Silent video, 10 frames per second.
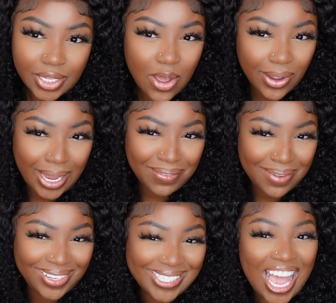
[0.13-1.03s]
Okay,
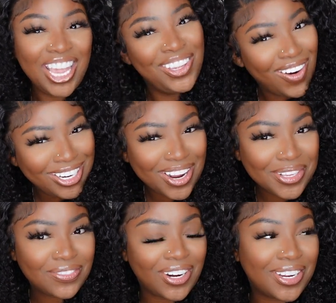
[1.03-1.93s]
babies, you already know
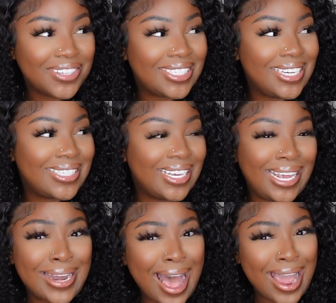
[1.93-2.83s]
it's Virgo season,
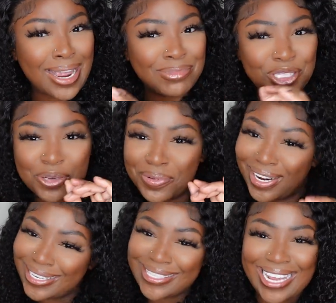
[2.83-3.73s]
and I am super
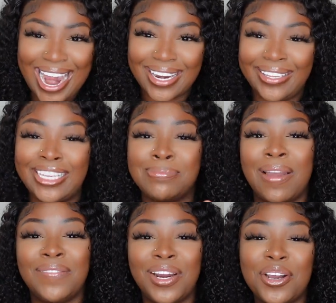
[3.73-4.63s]
excited because my
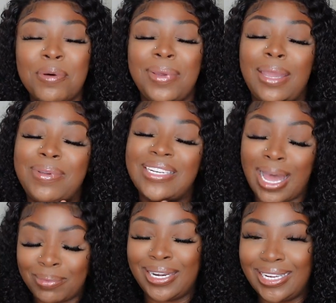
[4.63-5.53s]
Virgo baby
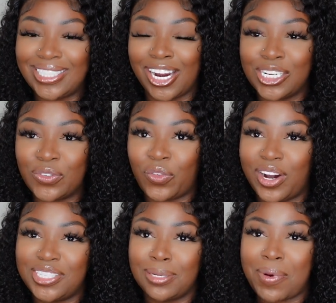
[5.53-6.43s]
Dominic turns
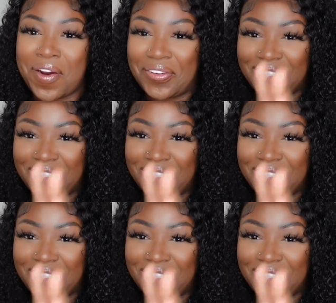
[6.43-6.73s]
four tomorrow.